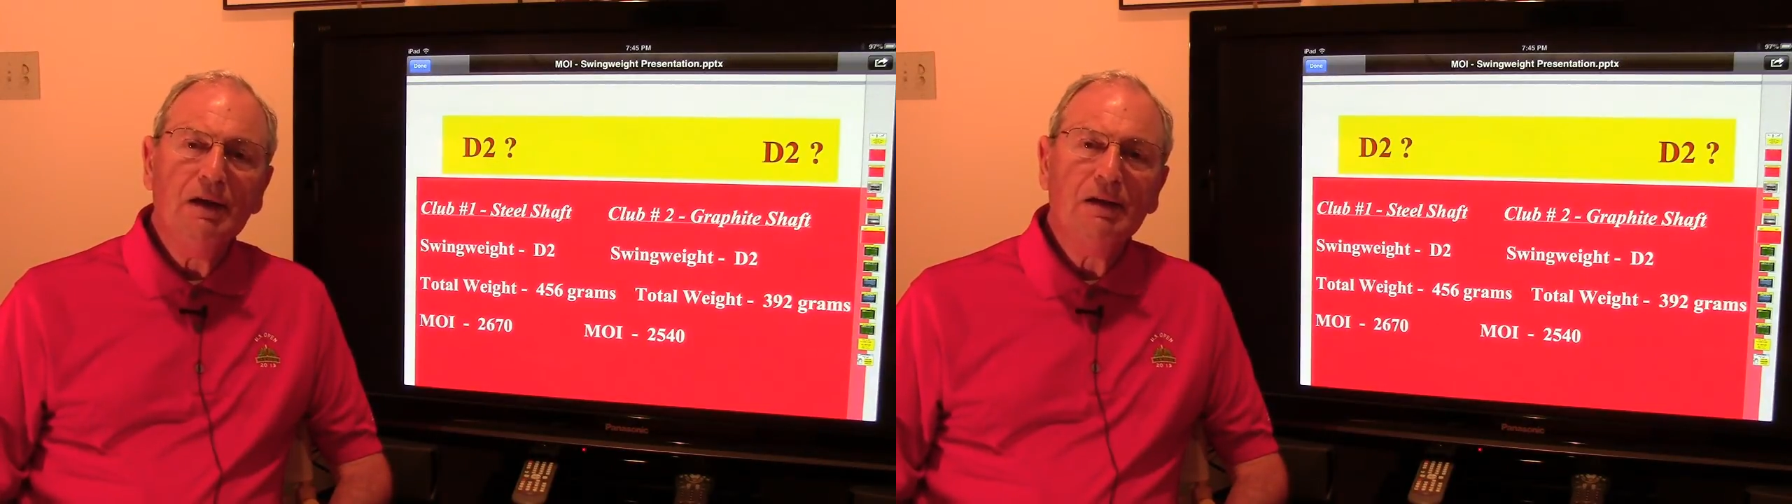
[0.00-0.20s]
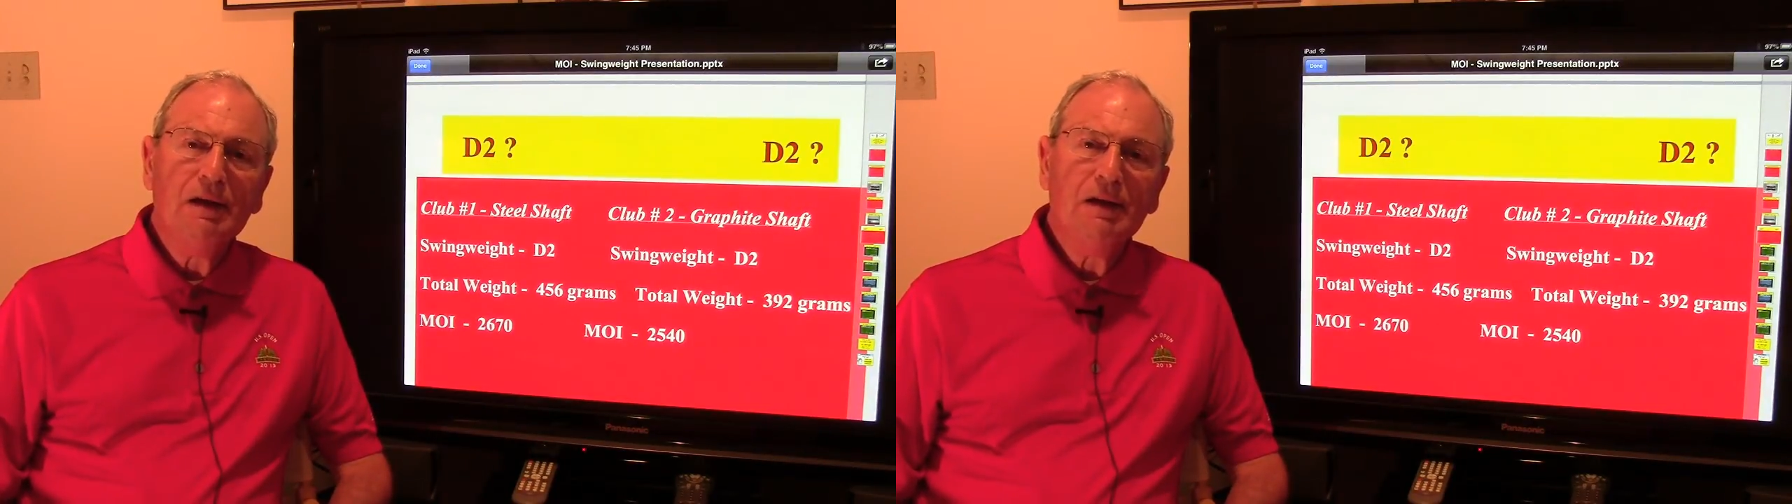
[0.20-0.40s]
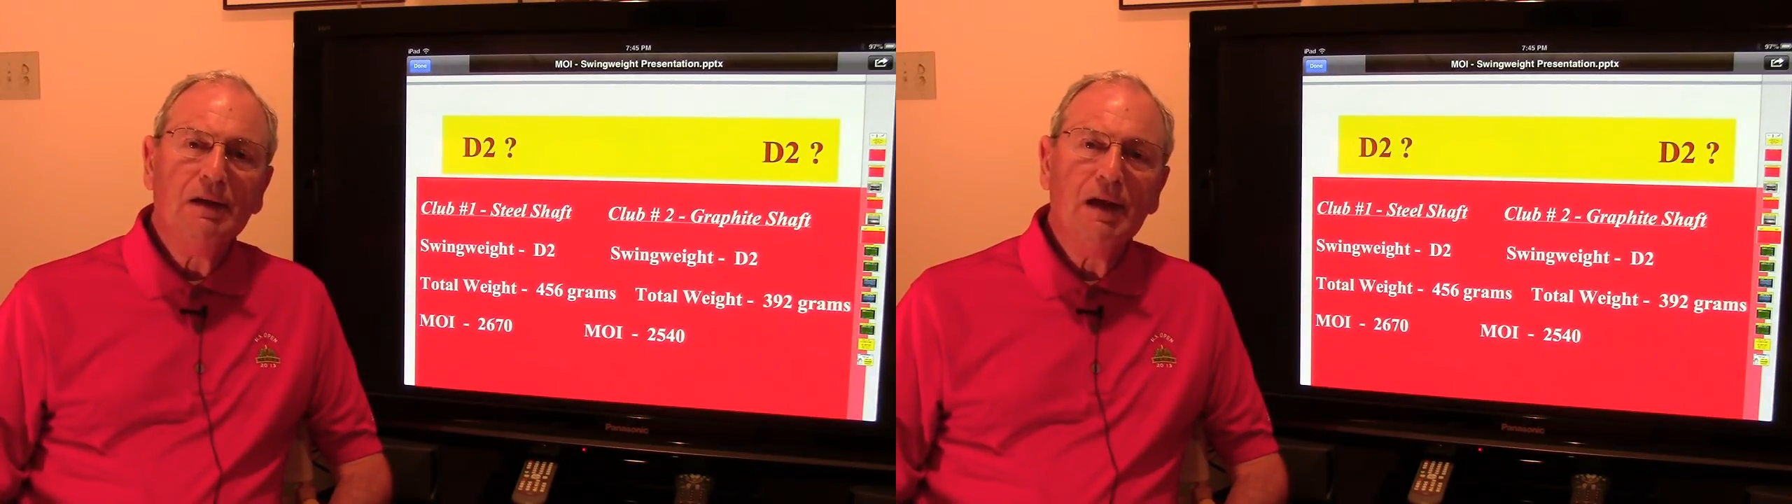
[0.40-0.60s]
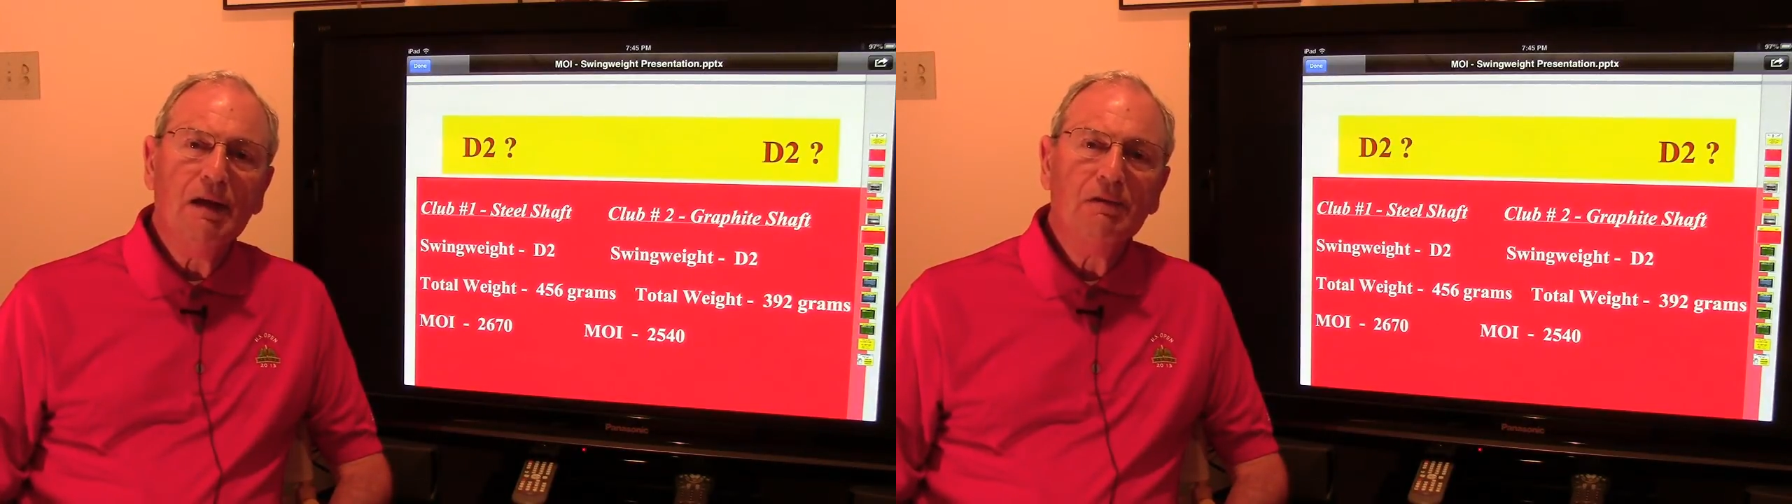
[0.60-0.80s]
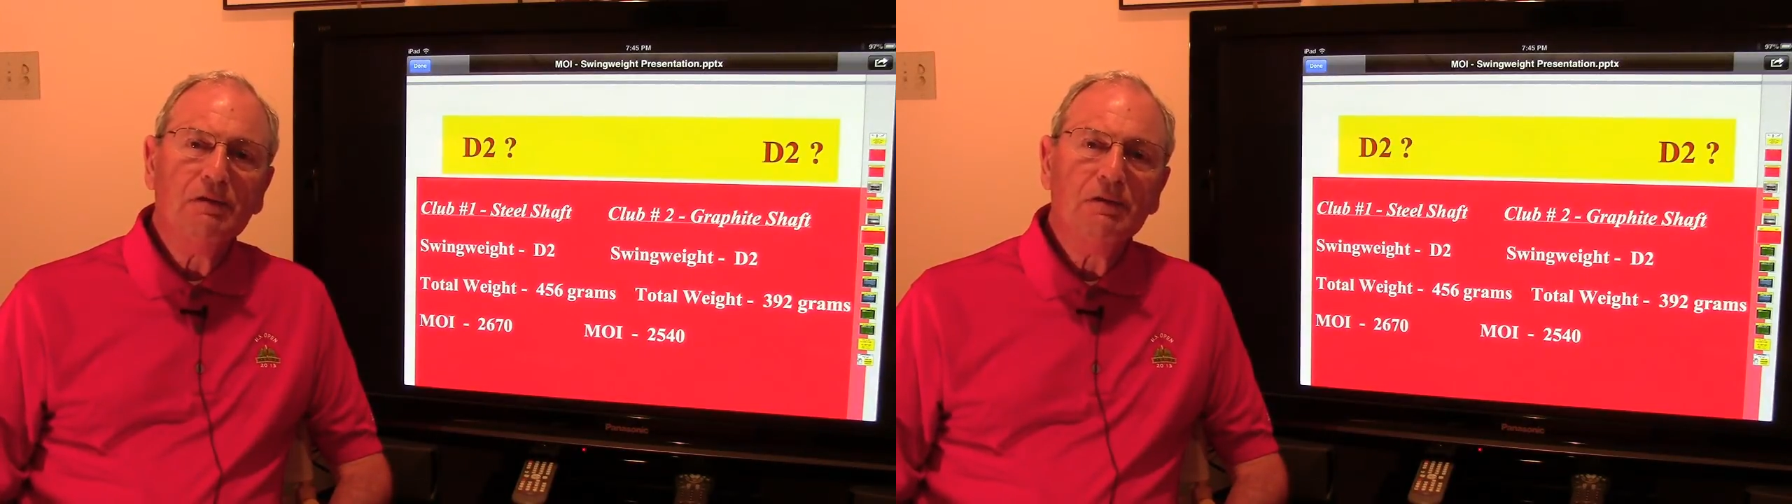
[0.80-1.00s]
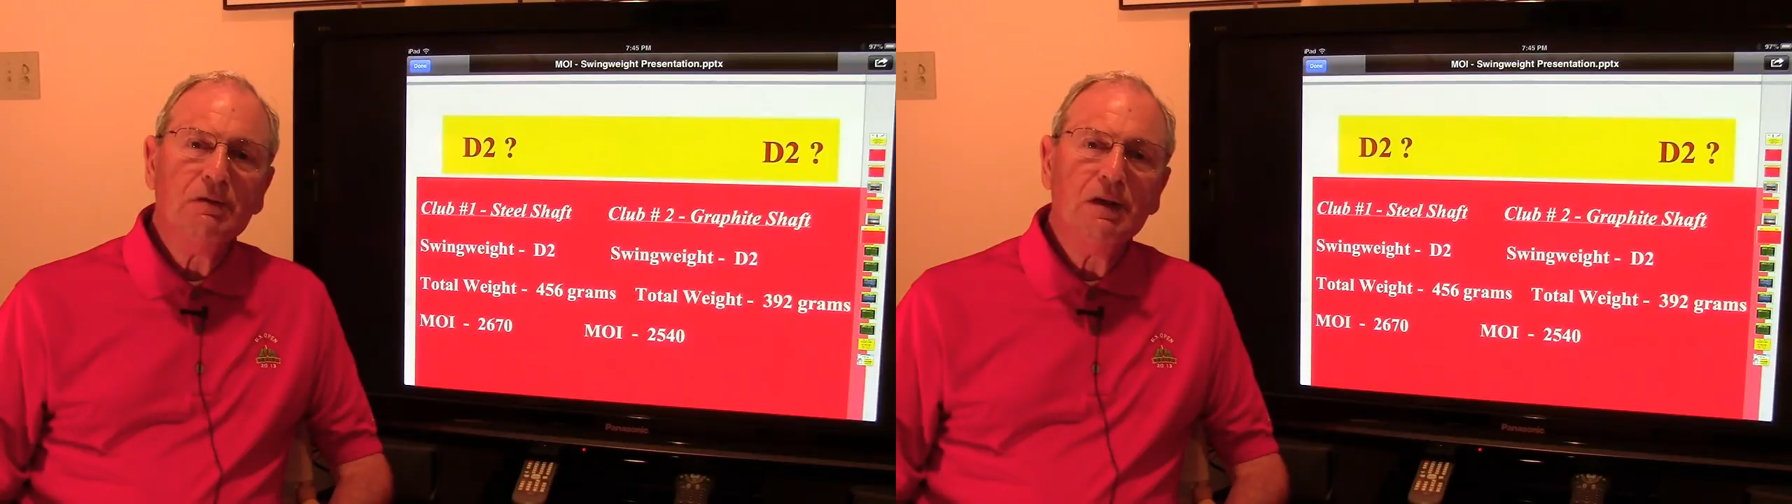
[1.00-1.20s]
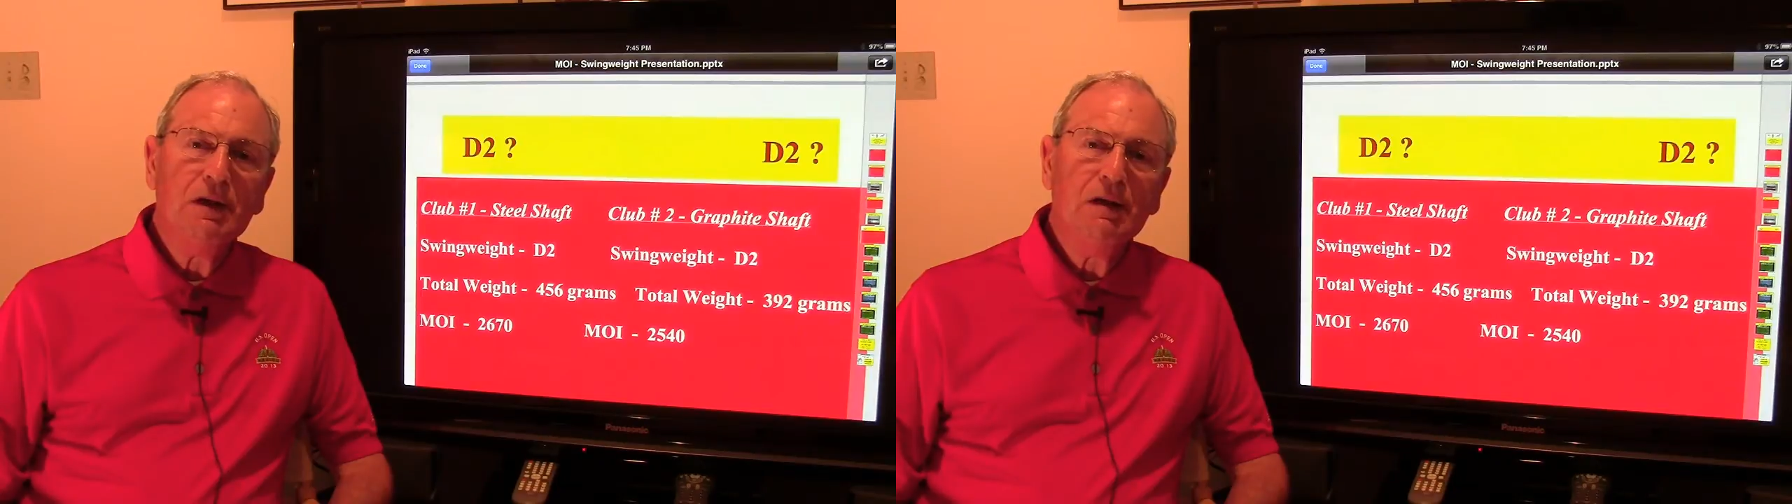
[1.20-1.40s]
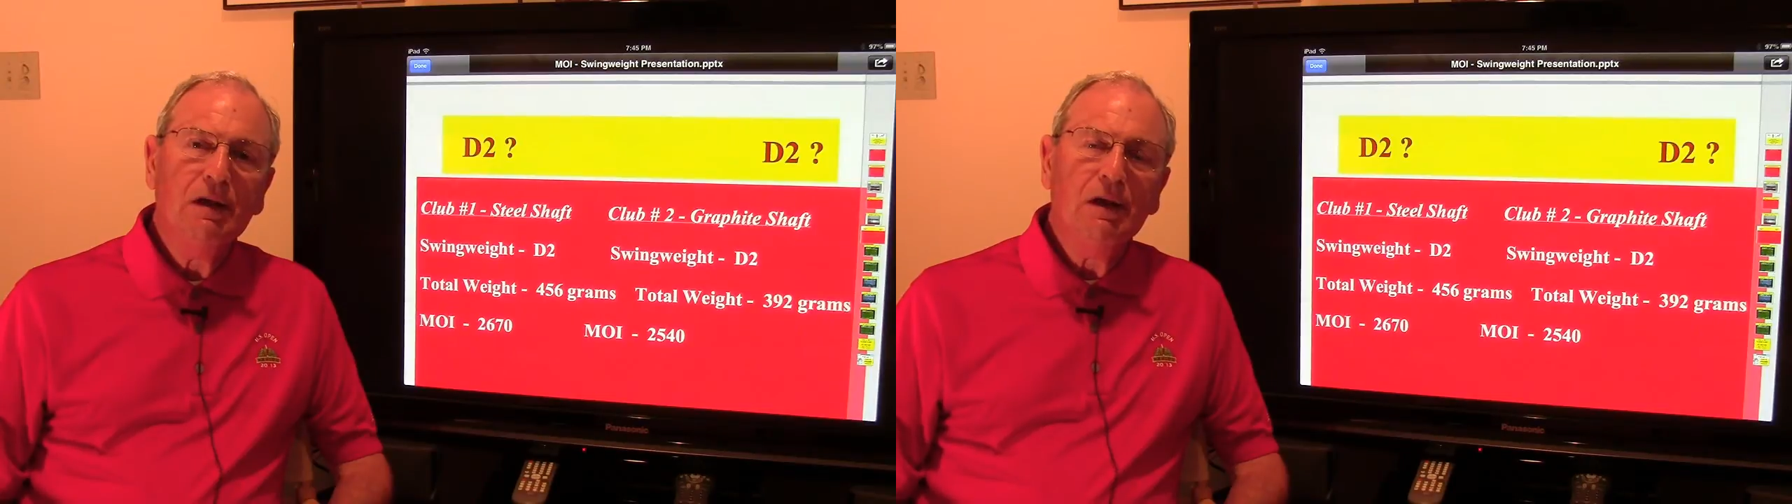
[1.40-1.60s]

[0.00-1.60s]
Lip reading: to get down to the